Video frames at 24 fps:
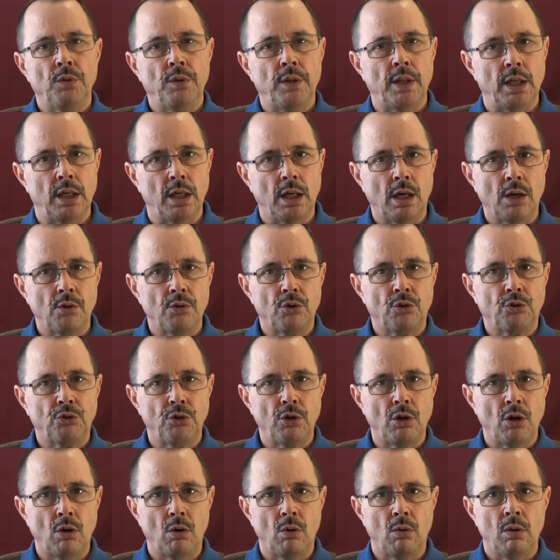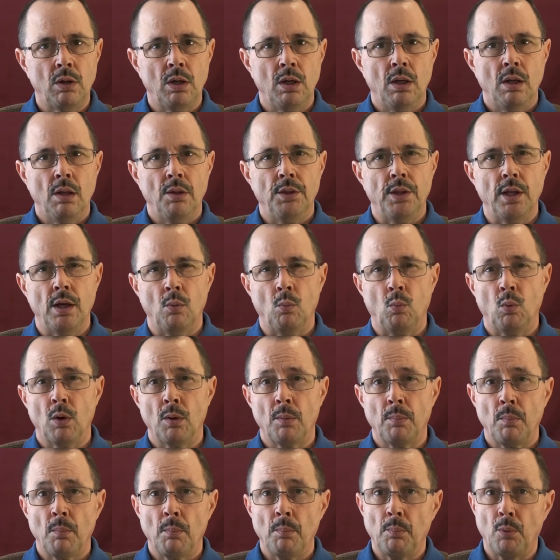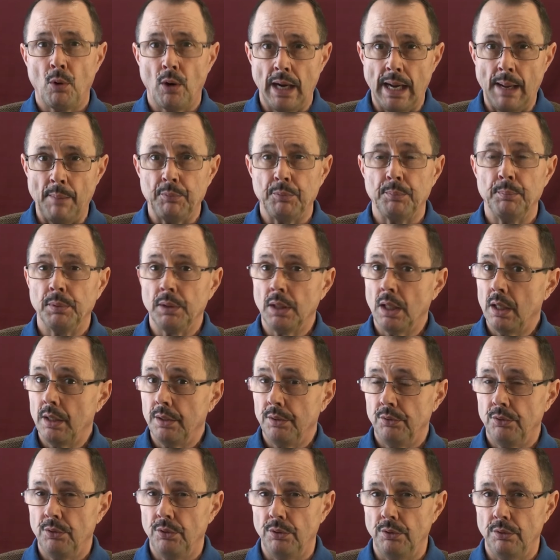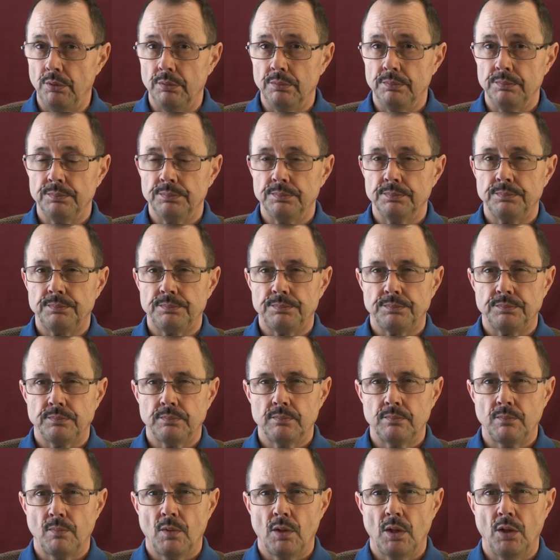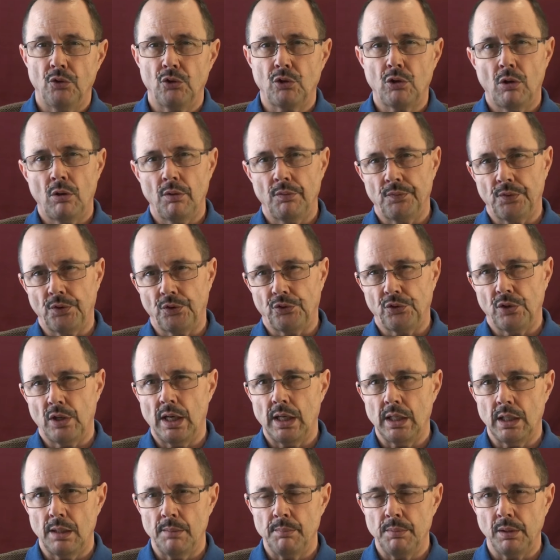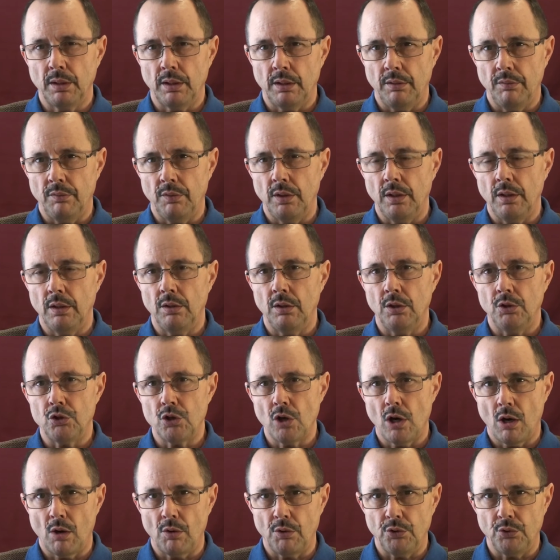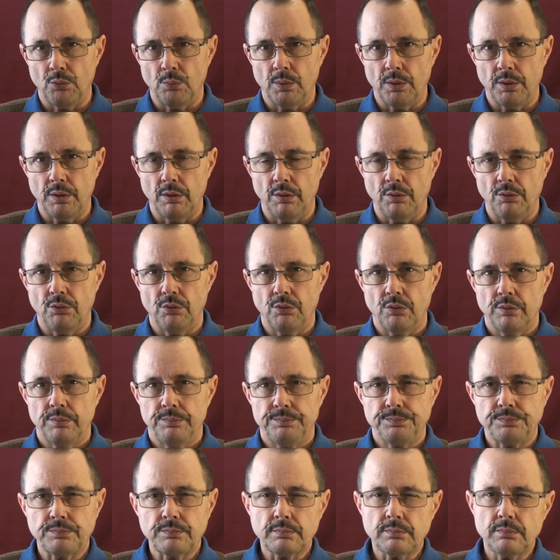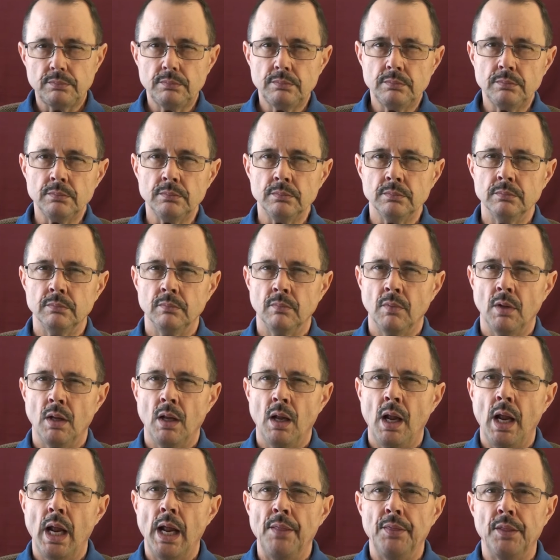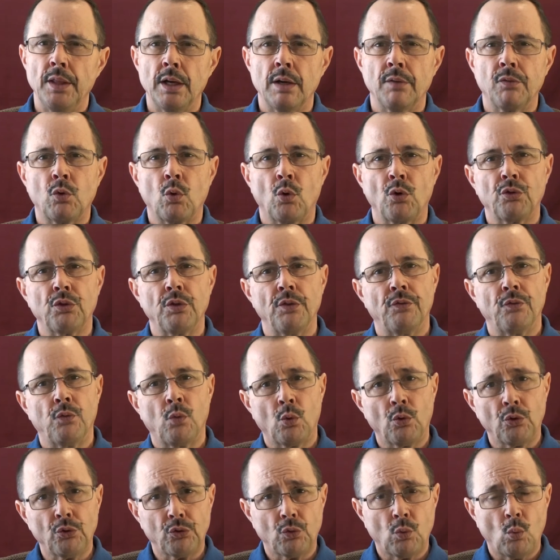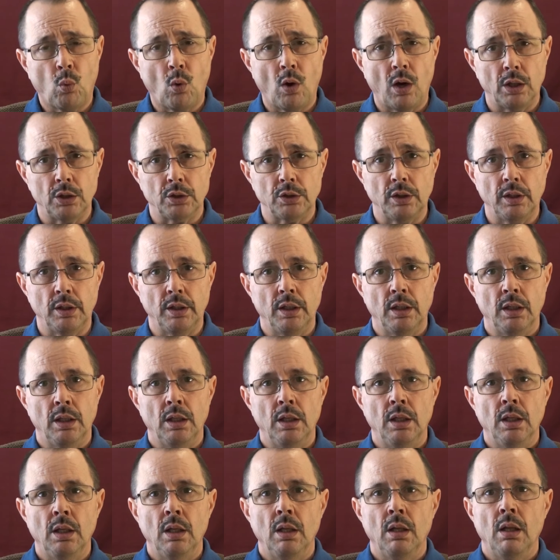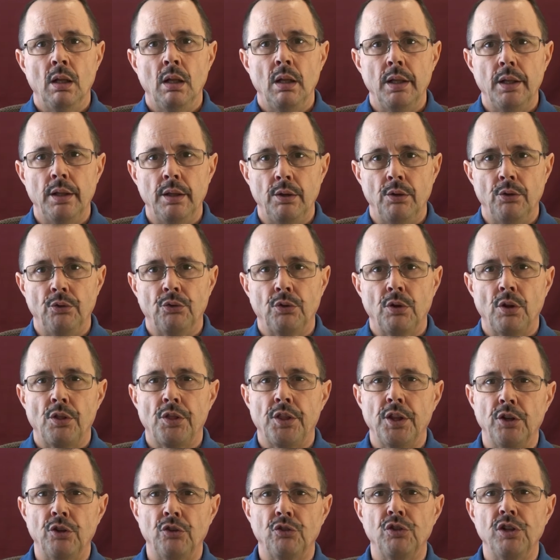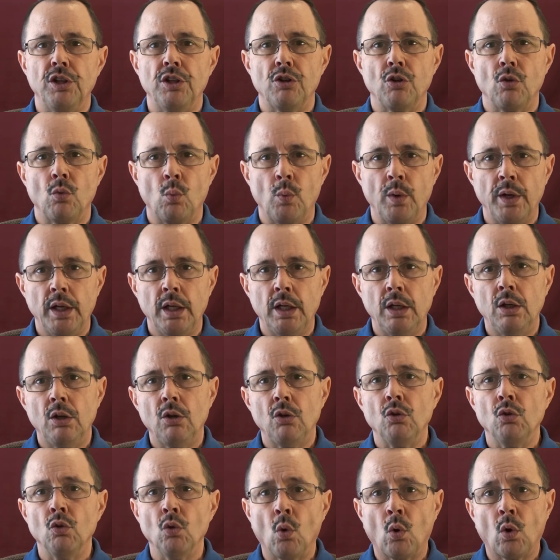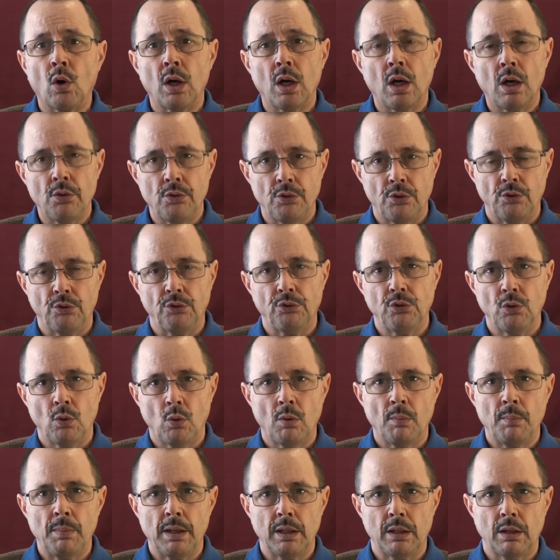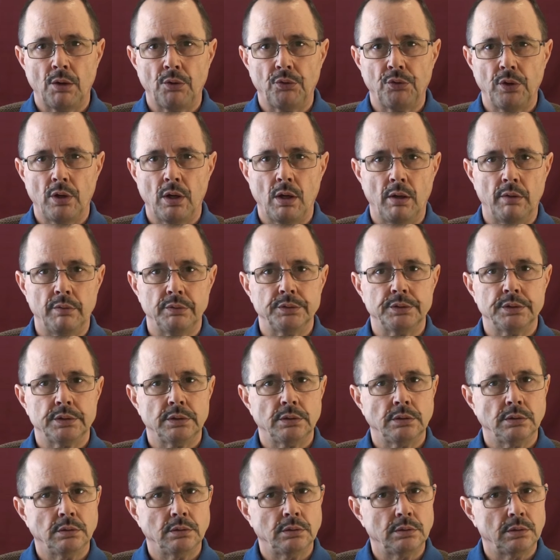that others know that we're perhaps blind to. It's called facade, I believe, in Johari's windows. And then, of course, the fourth quadrant is things neither we nor others know about ourselves,